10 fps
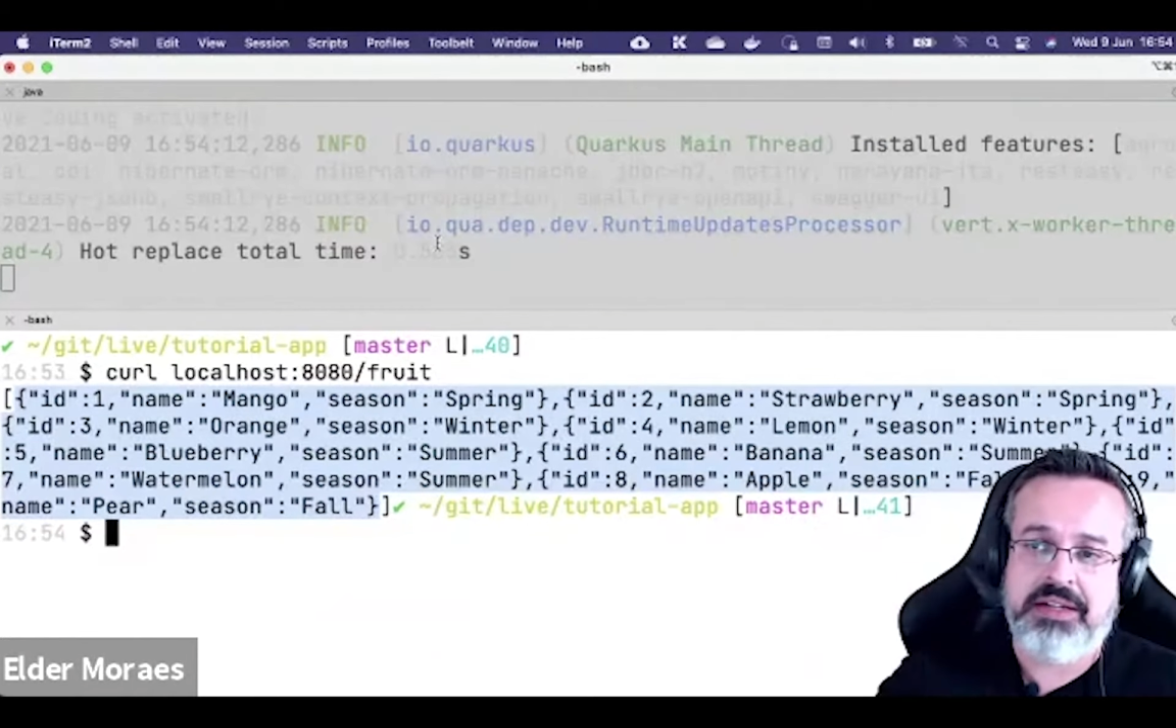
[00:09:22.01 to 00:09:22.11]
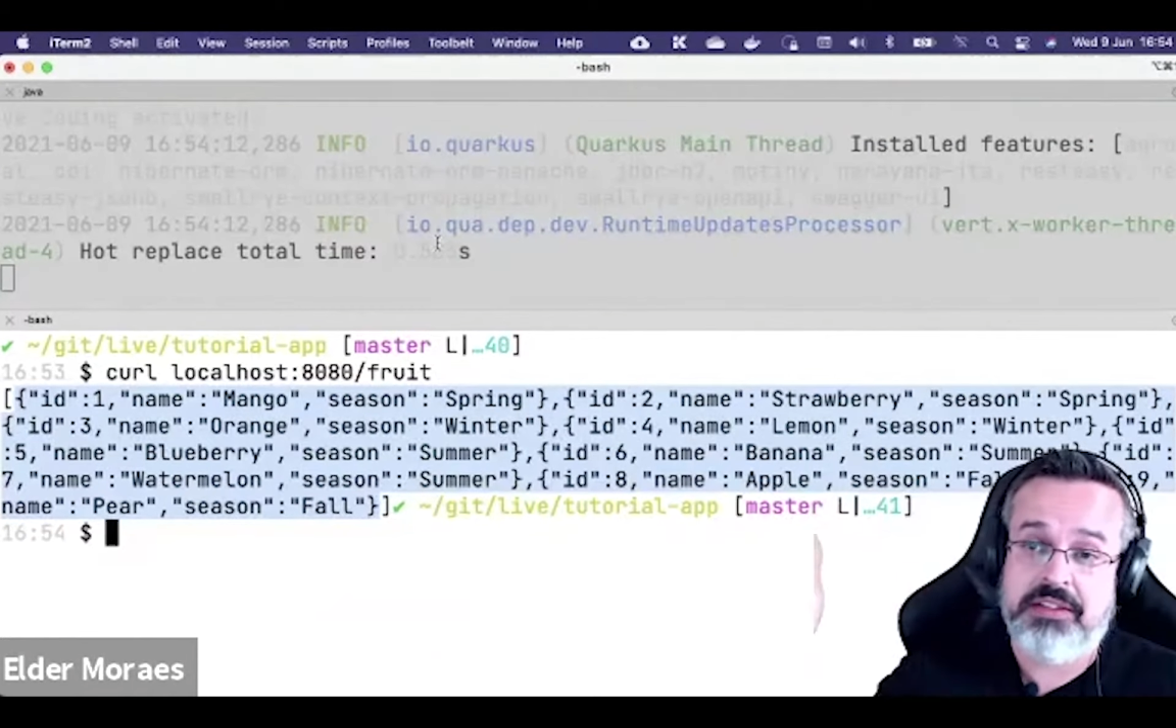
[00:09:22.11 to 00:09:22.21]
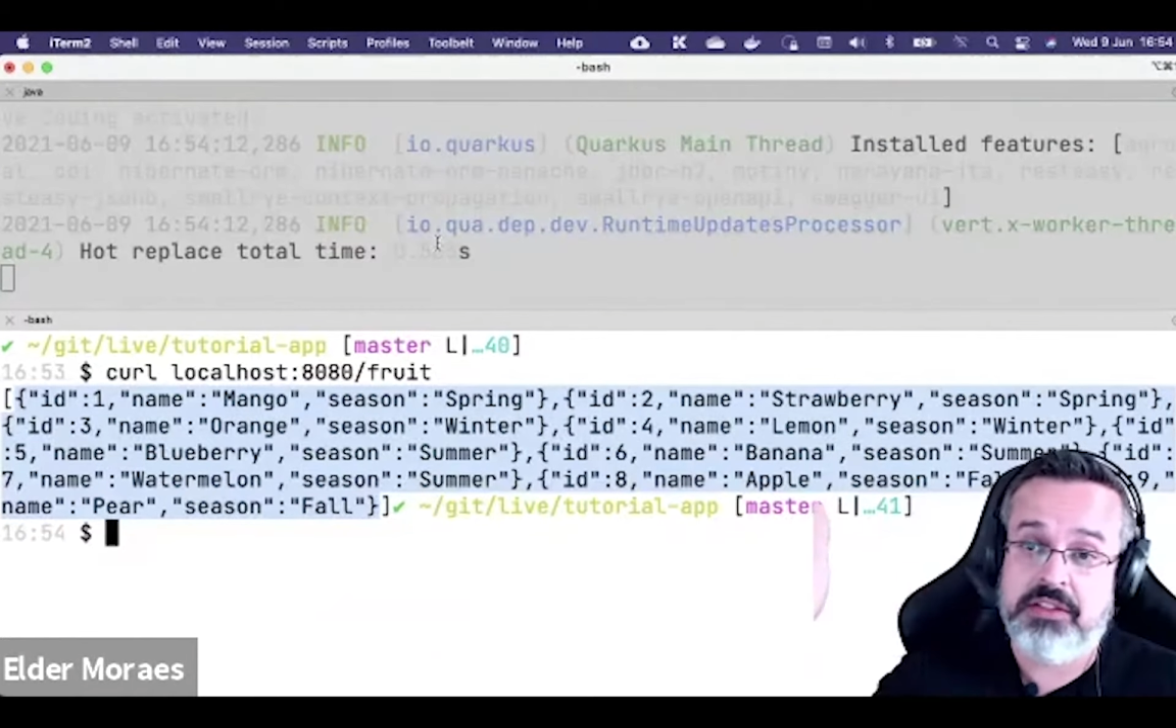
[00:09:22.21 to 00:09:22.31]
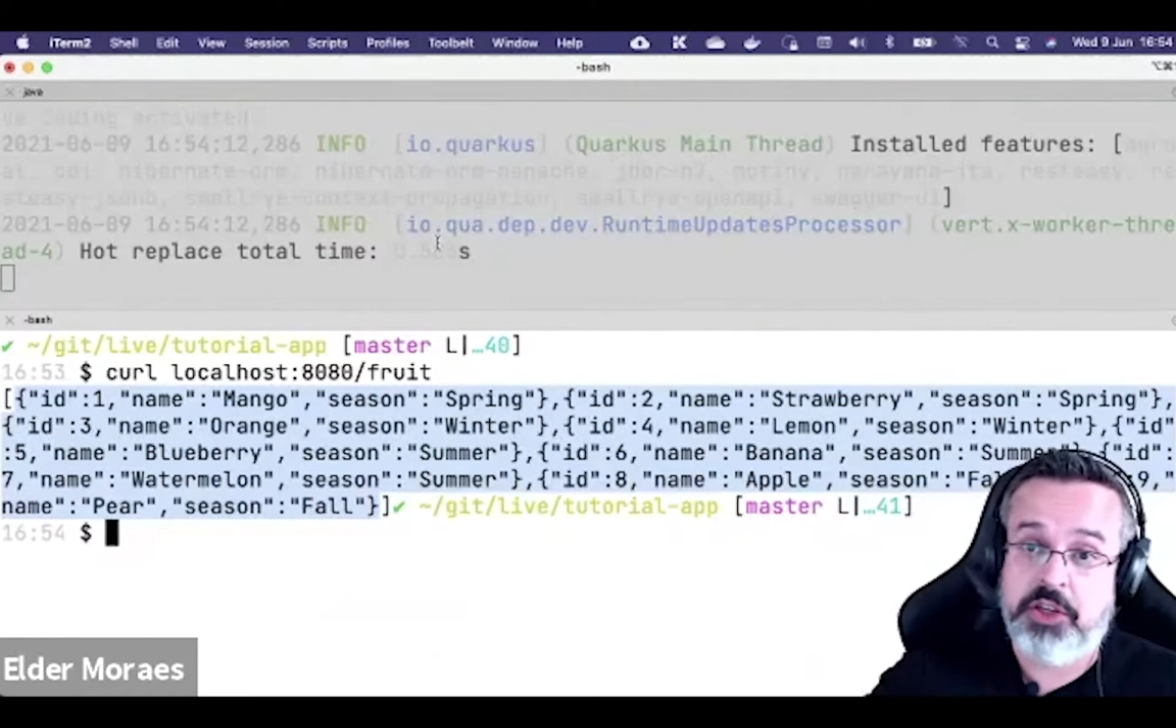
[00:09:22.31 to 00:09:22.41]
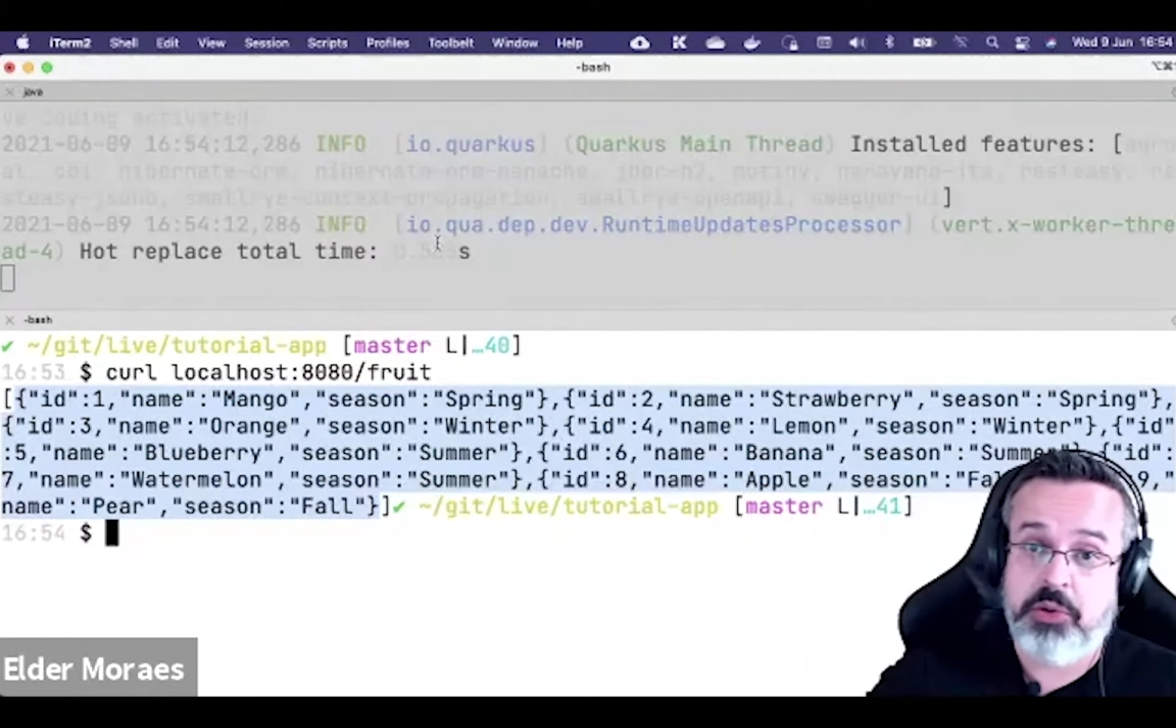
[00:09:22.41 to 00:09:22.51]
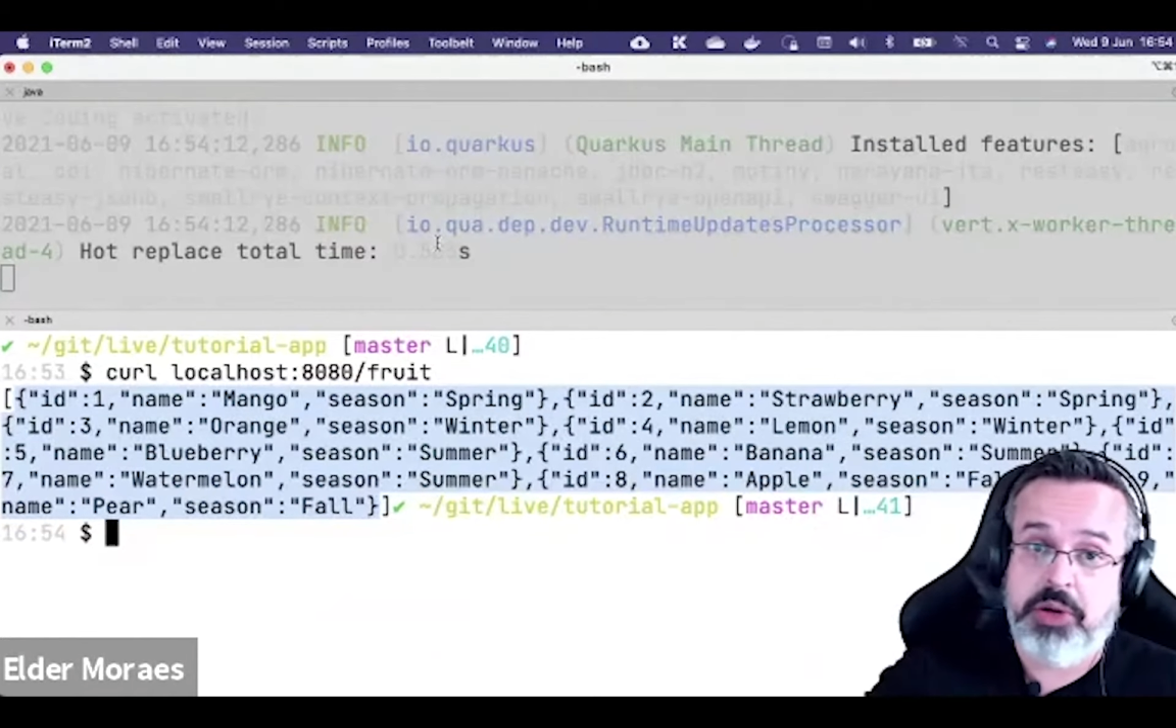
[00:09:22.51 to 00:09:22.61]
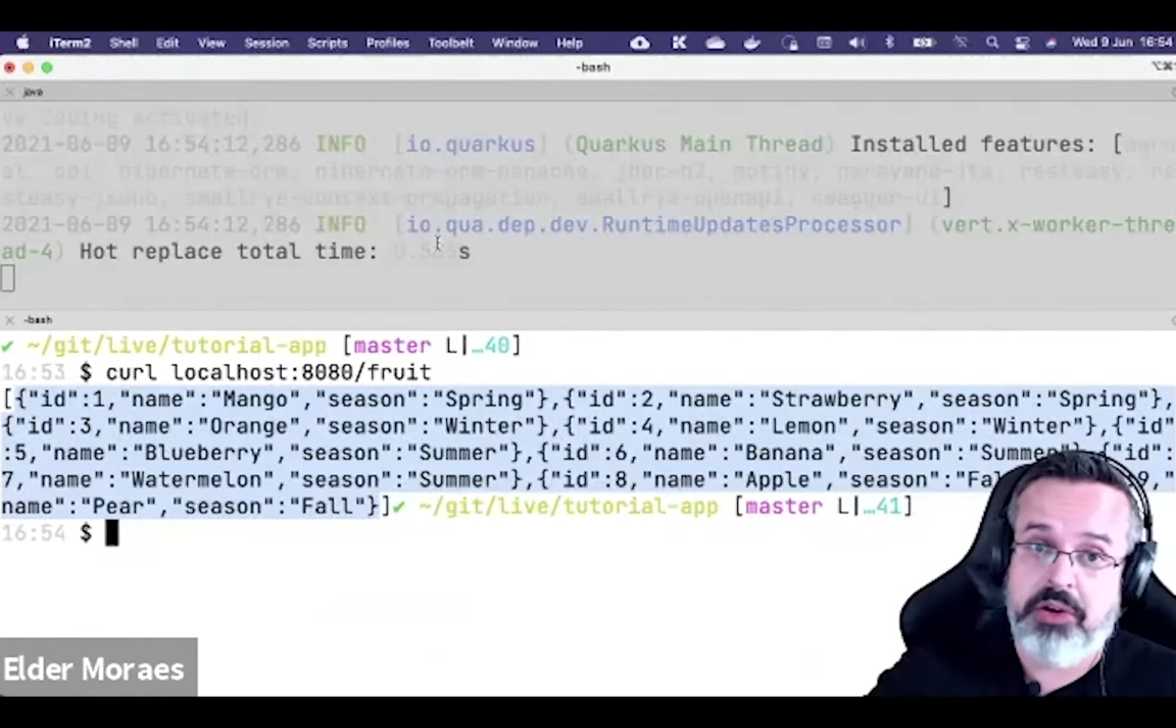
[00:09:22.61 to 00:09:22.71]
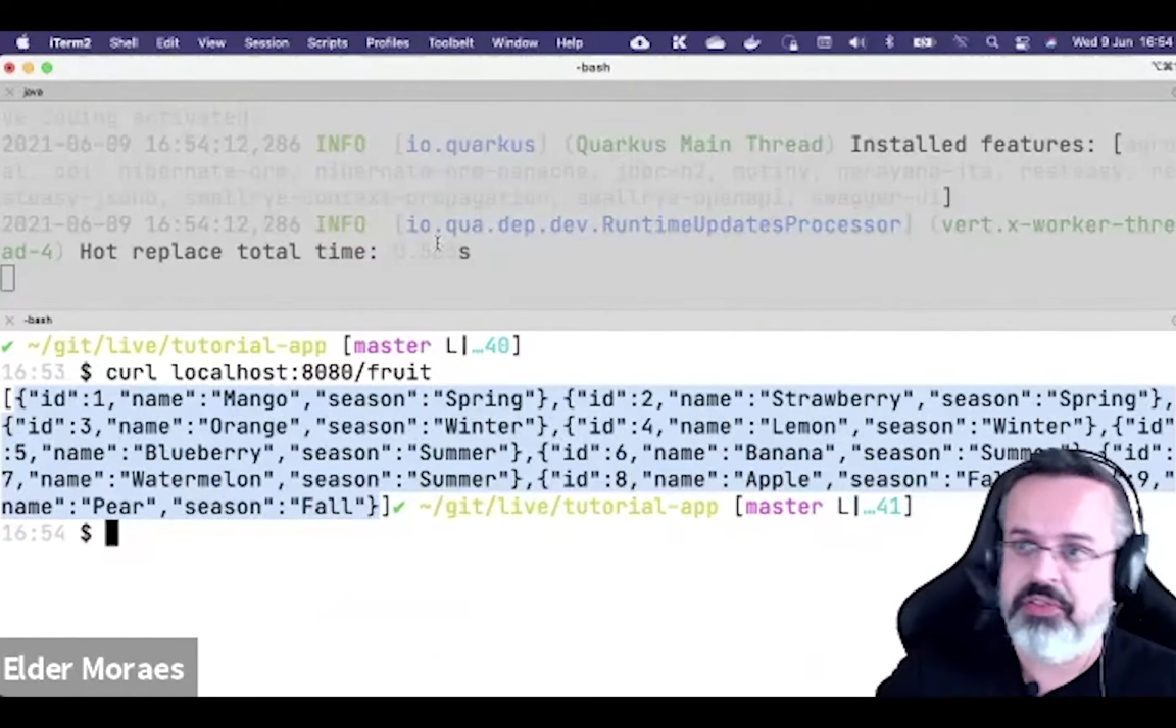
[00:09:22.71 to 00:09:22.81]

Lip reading: SQL